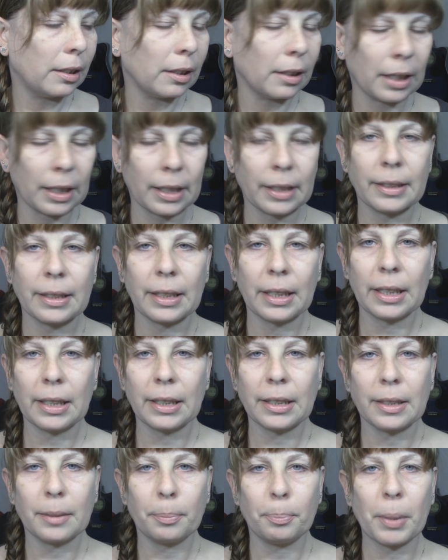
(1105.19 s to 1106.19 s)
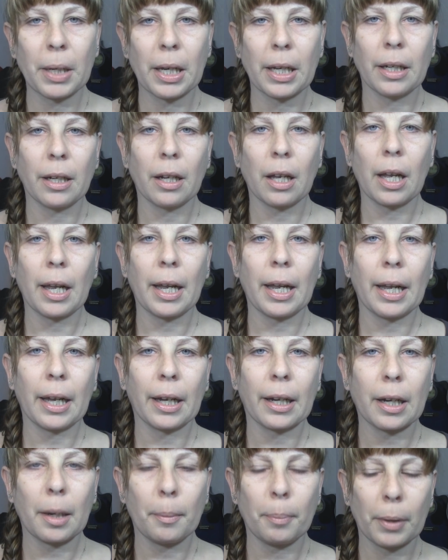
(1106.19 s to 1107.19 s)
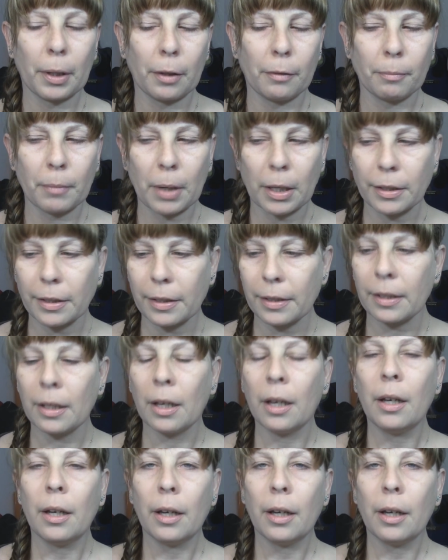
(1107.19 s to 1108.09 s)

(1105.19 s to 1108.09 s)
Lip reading: like I said, it's been a couple of months